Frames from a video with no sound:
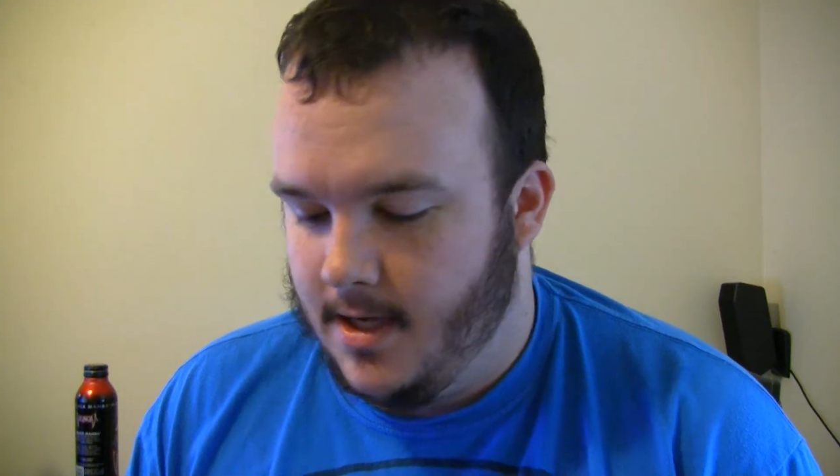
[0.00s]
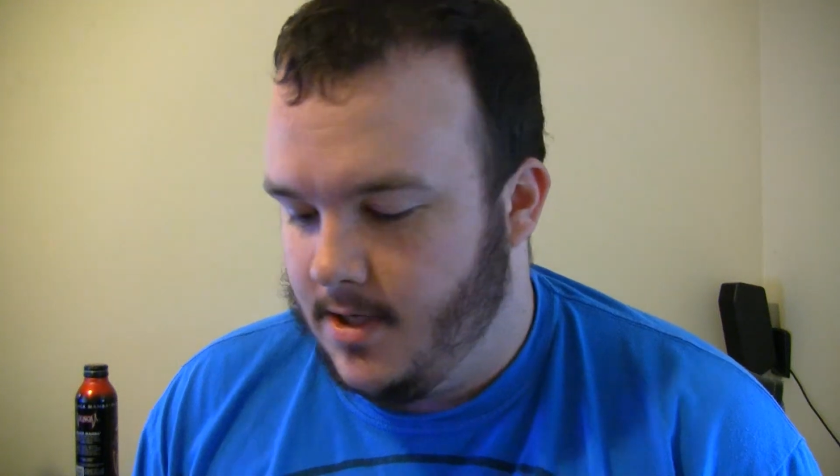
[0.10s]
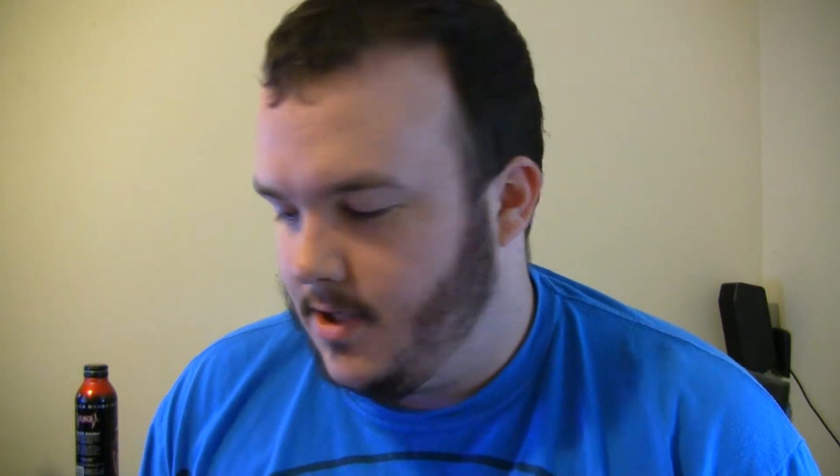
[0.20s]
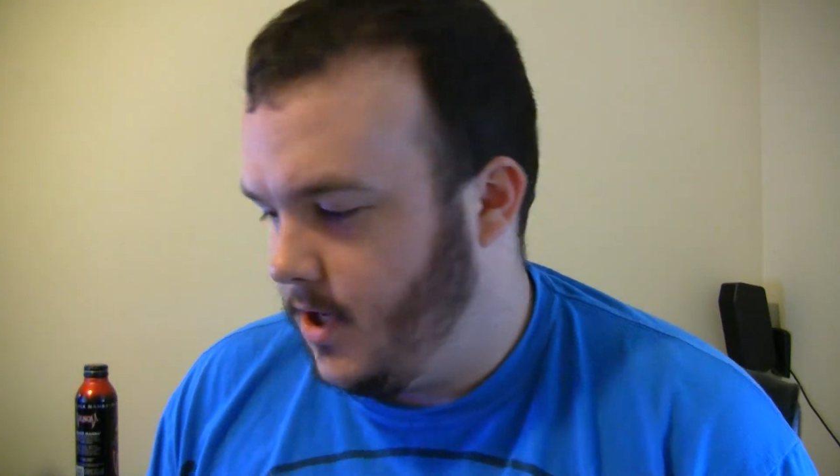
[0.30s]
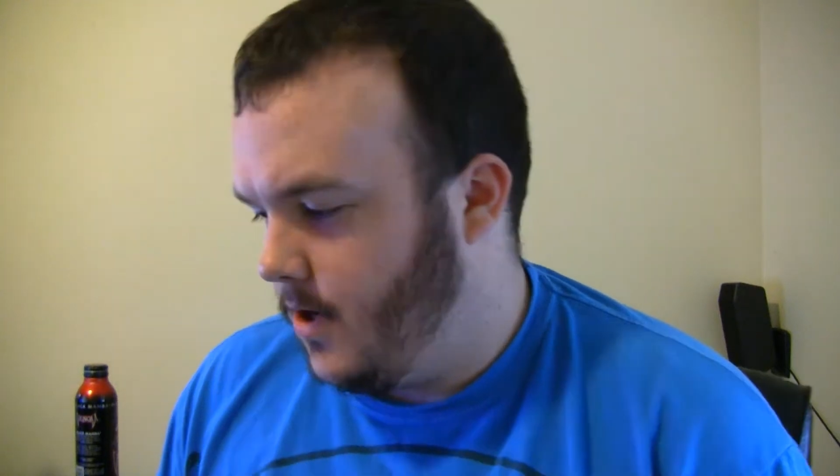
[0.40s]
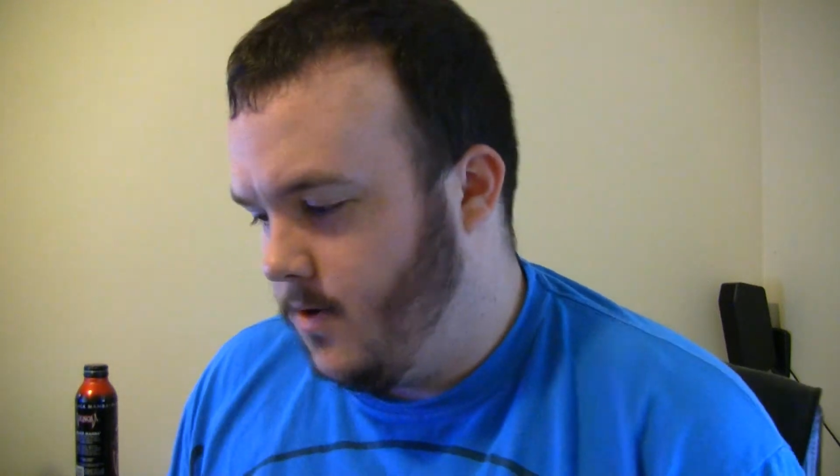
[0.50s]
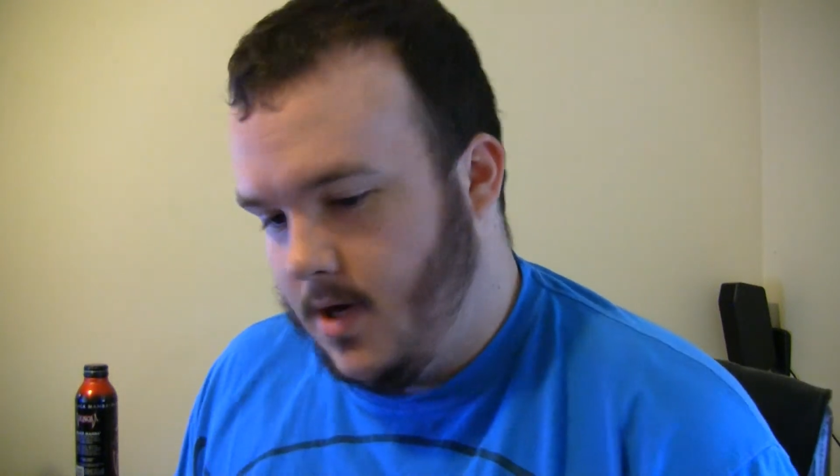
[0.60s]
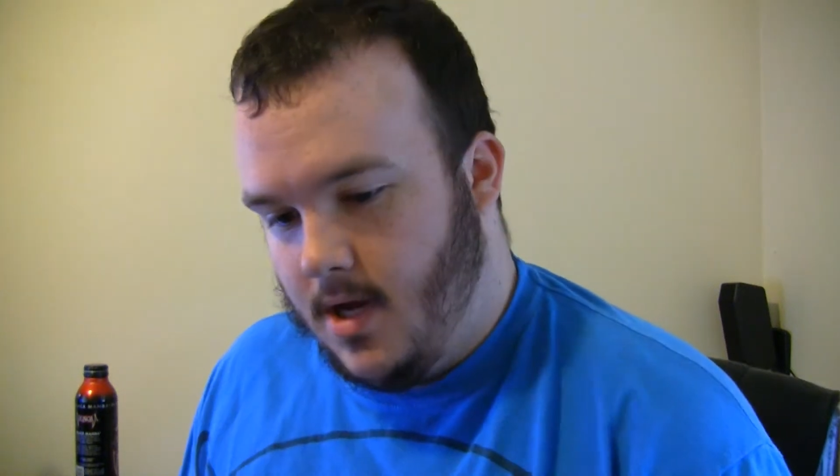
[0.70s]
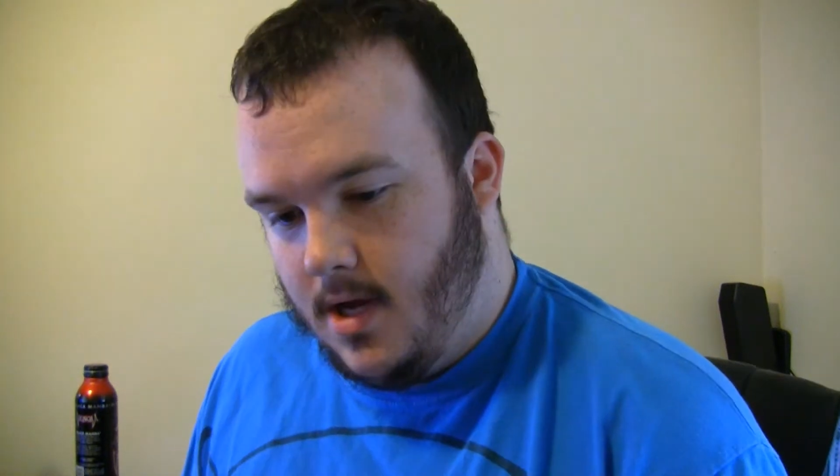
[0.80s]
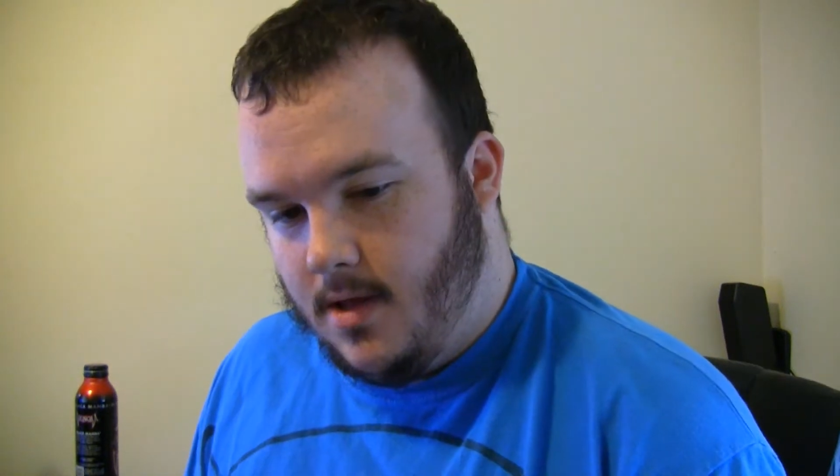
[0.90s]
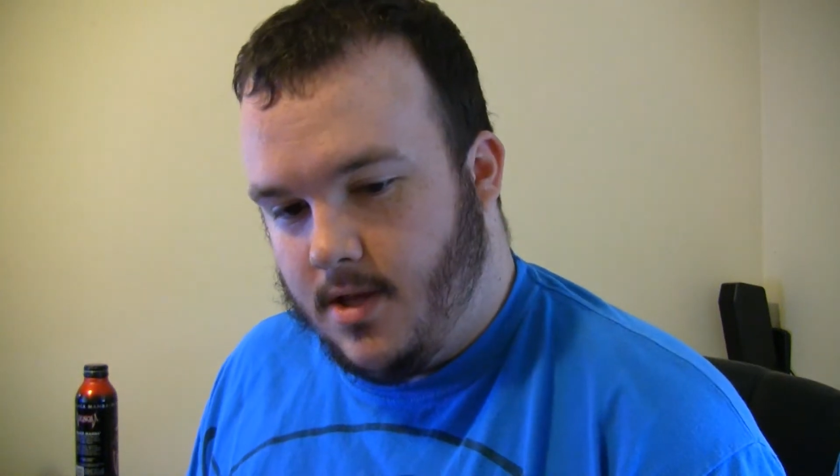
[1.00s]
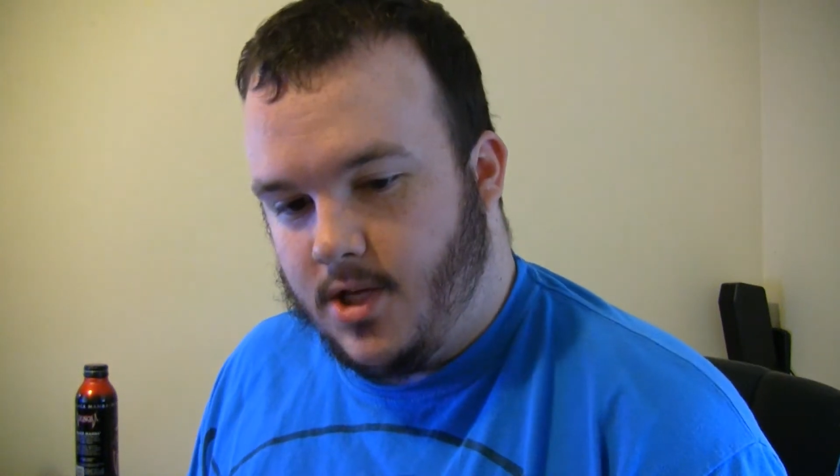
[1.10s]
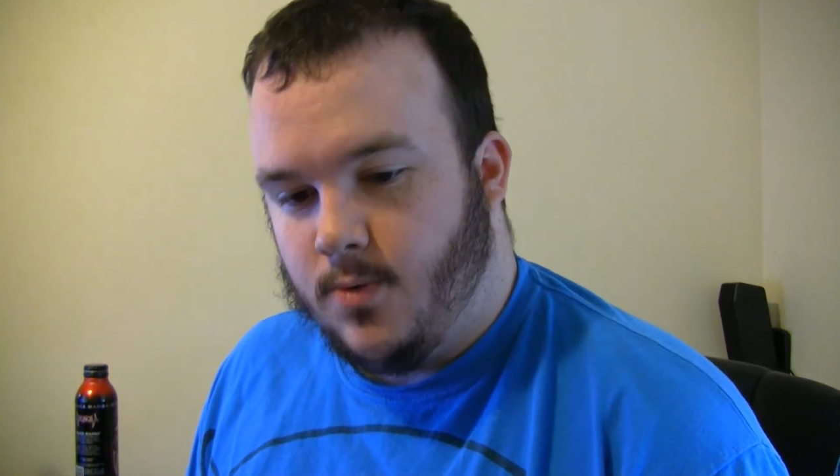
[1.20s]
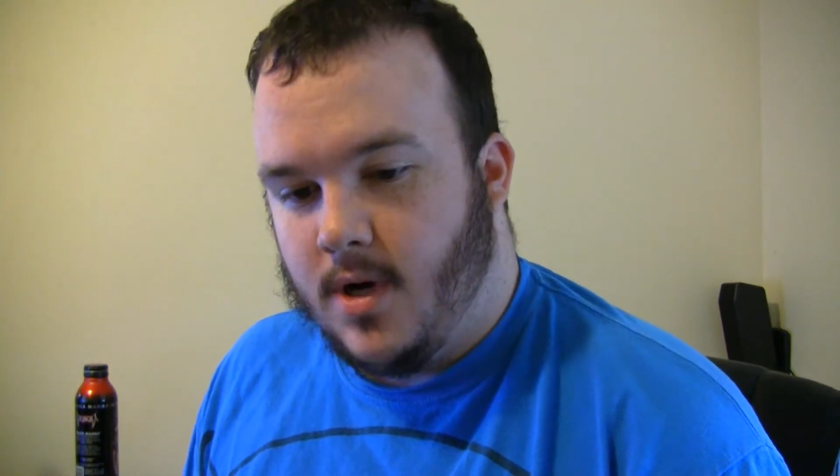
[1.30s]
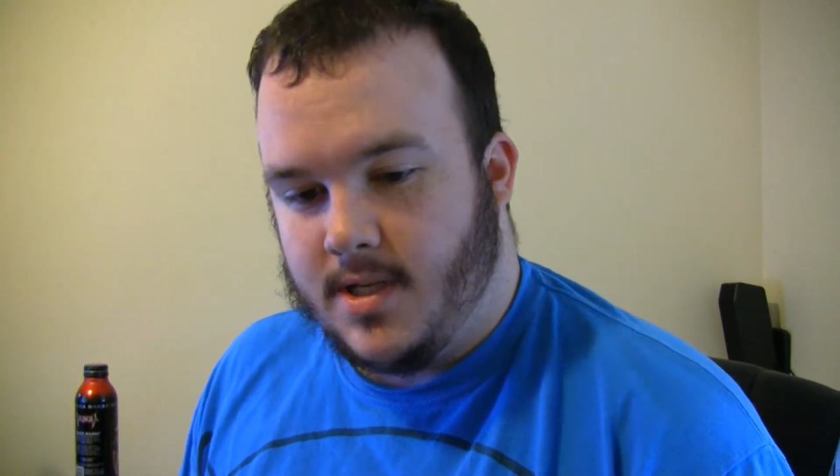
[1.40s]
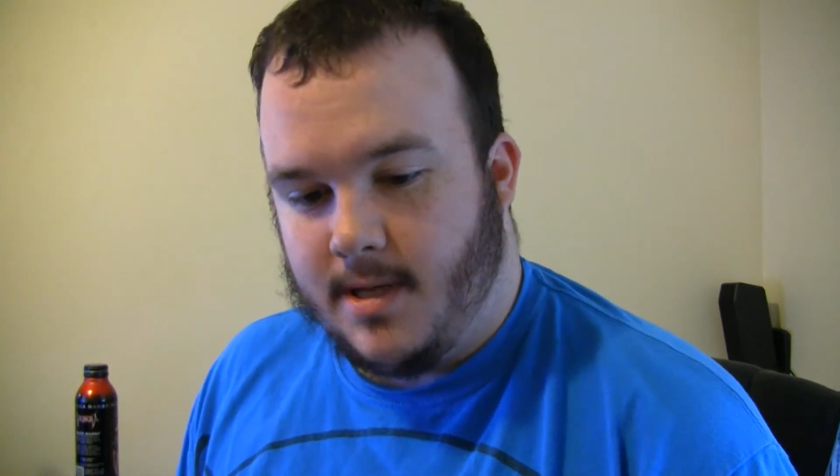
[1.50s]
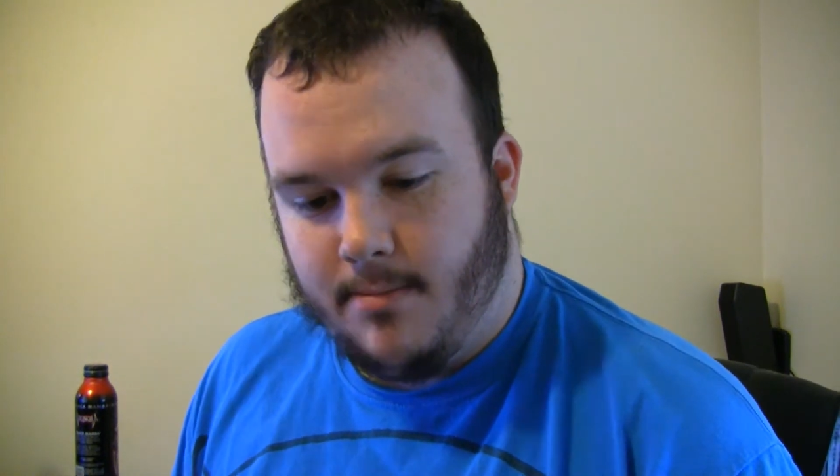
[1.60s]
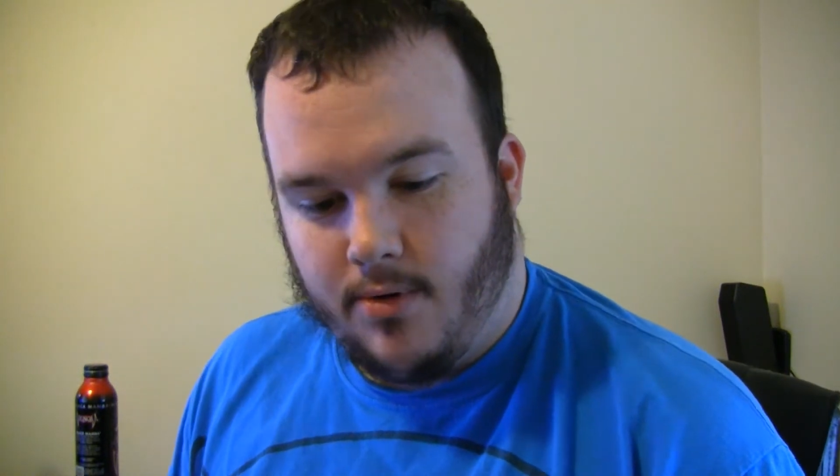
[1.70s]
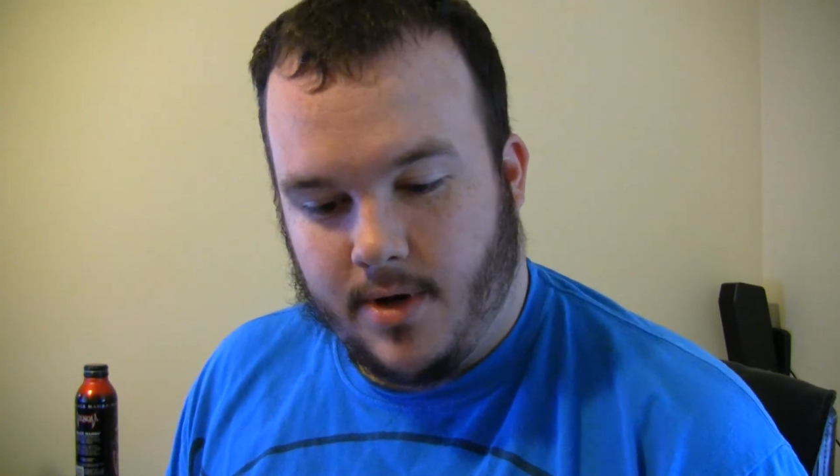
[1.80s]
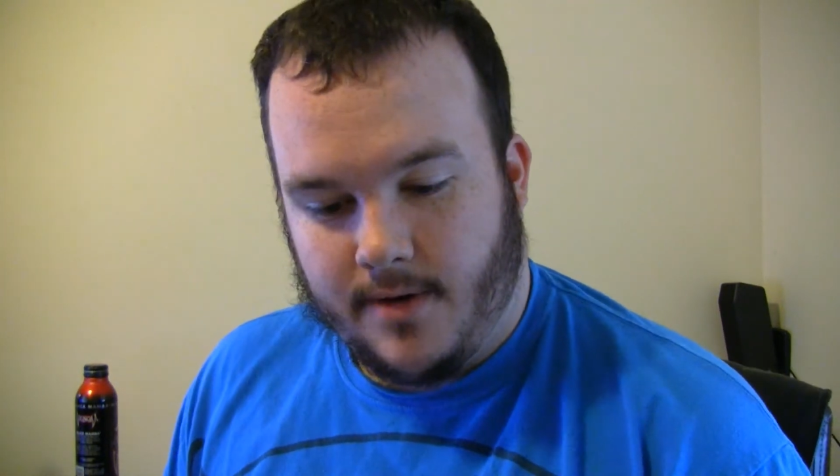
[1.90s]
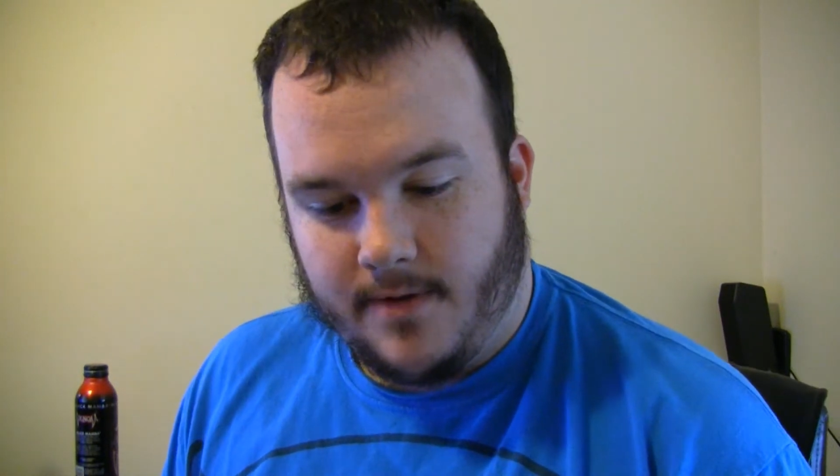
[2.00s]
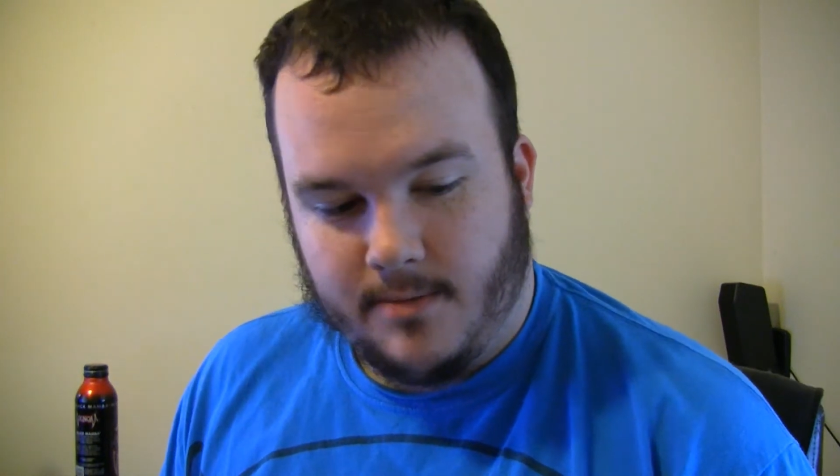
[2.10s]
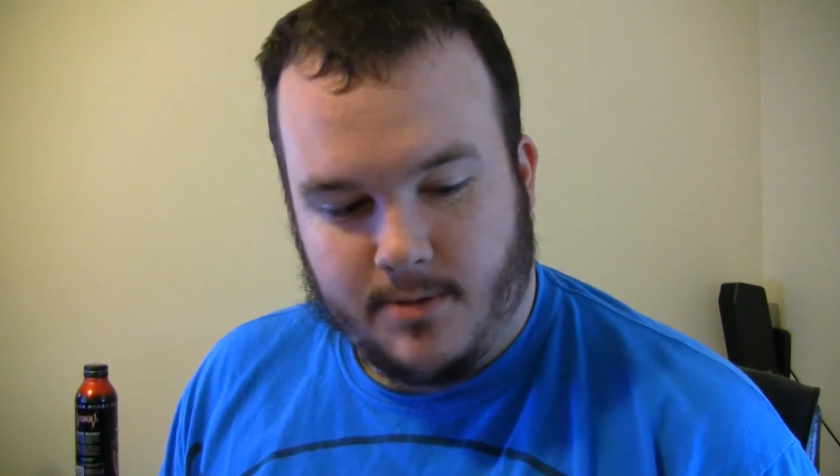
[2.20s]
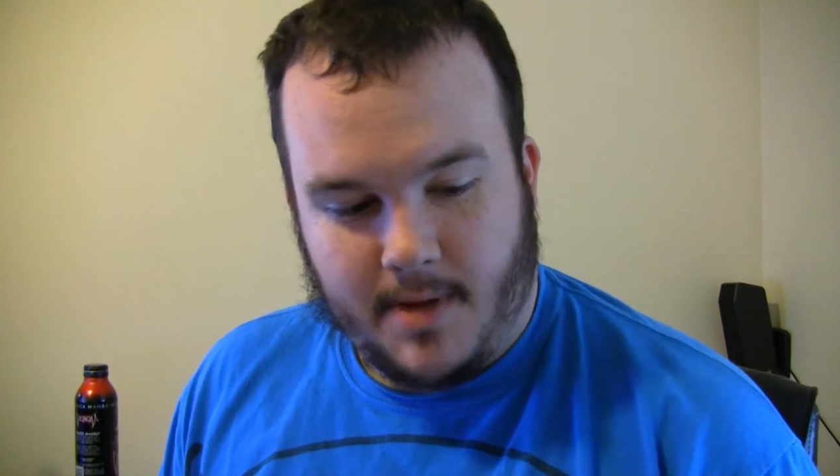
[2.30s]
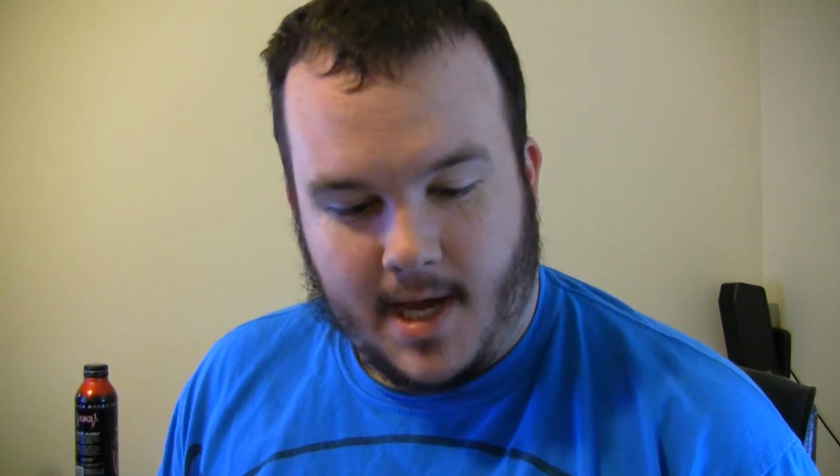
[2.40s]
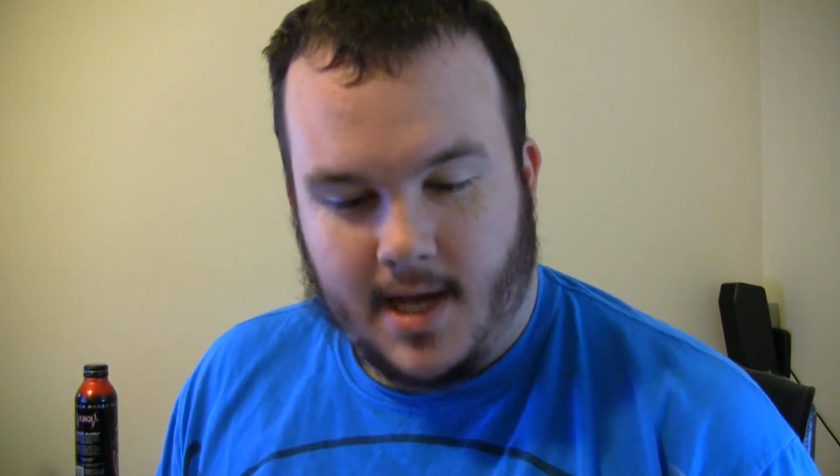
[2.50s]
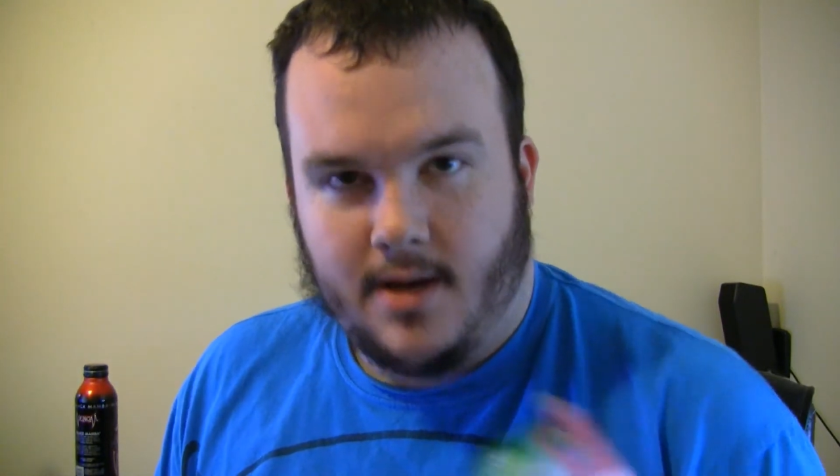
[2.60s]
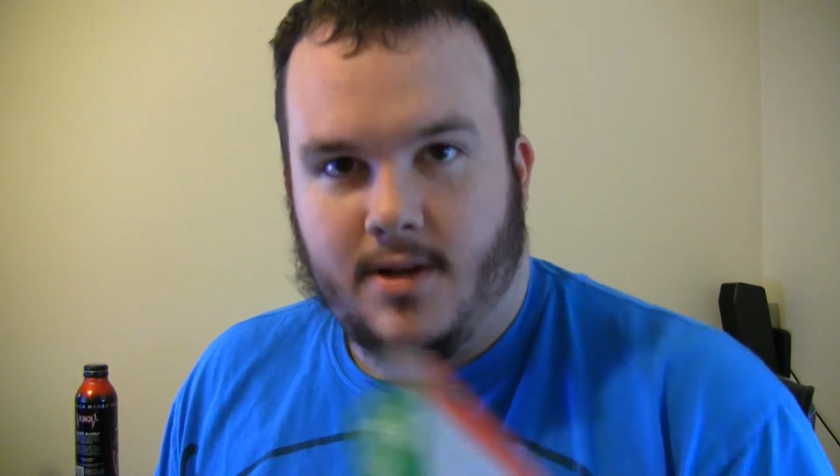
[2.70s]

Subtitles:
So this was imported from Japan.